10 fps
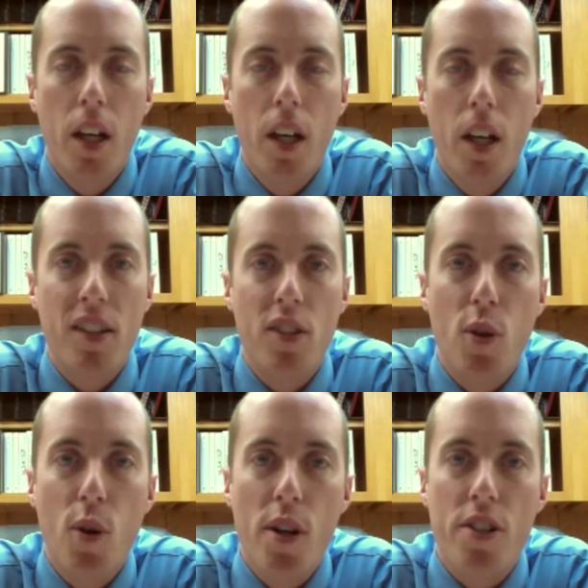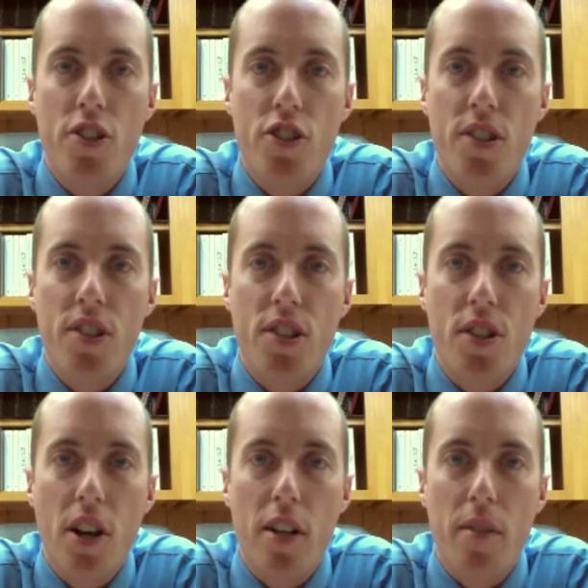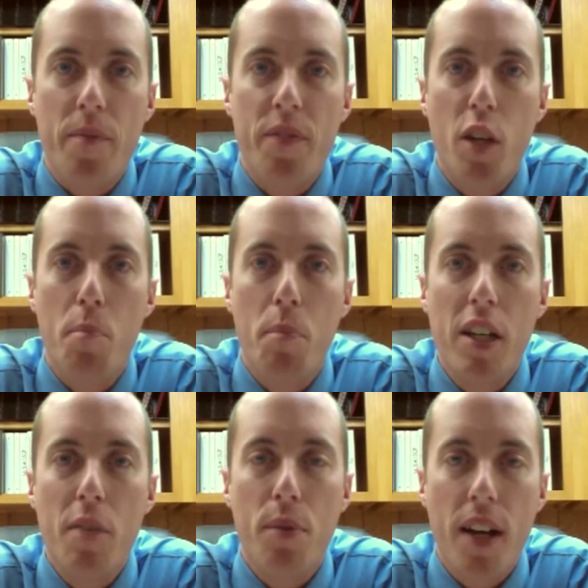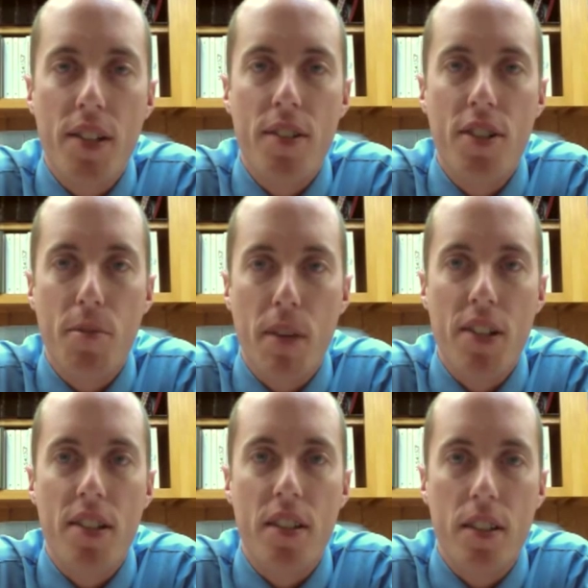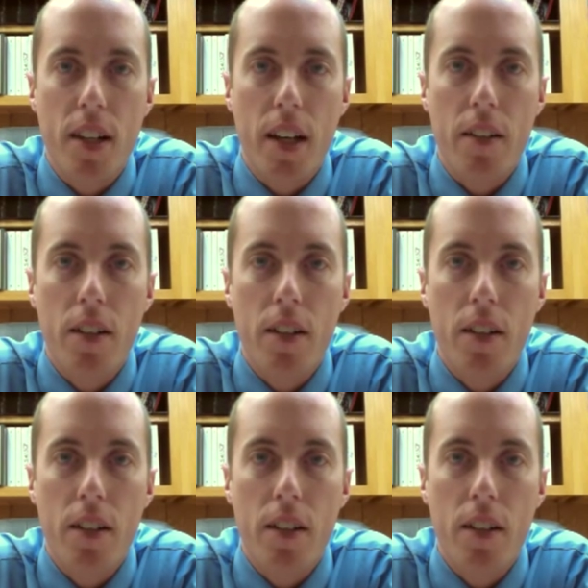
Being at the door is just a start. Be a presence the rest of the day.